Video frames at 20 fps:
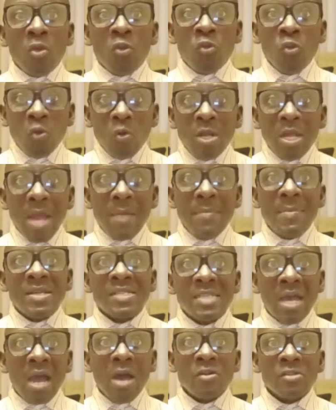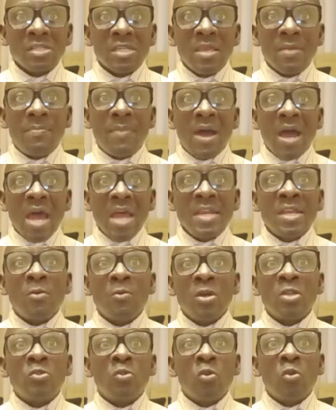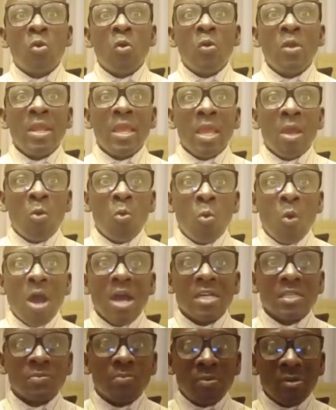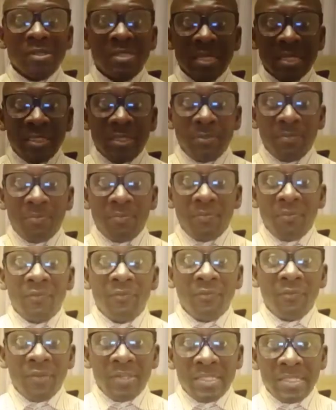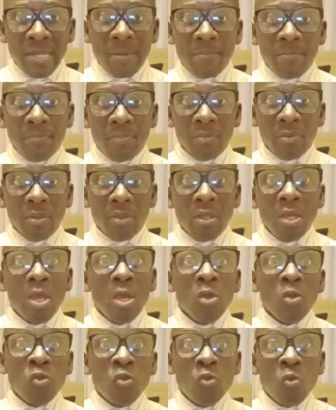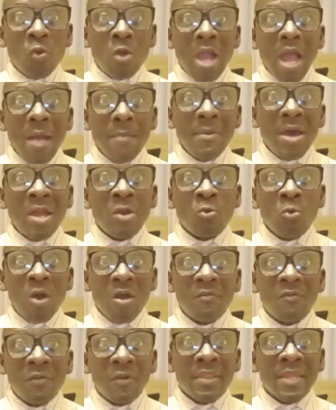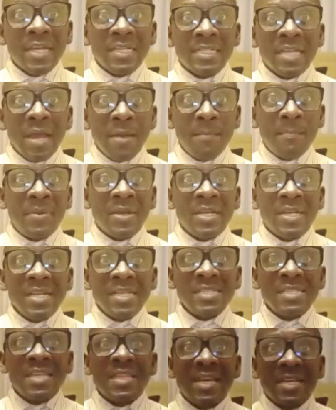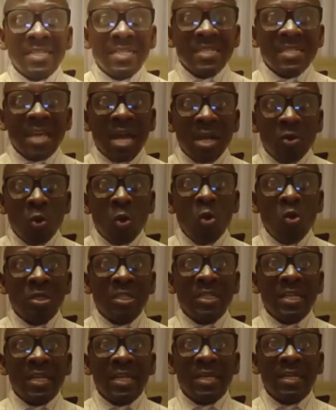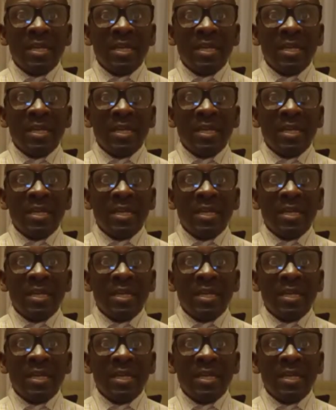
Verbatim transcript: You'll come as a housekeeper under what you call a work sponsorship visa. You come and work for that company. Let's say that is an hotel.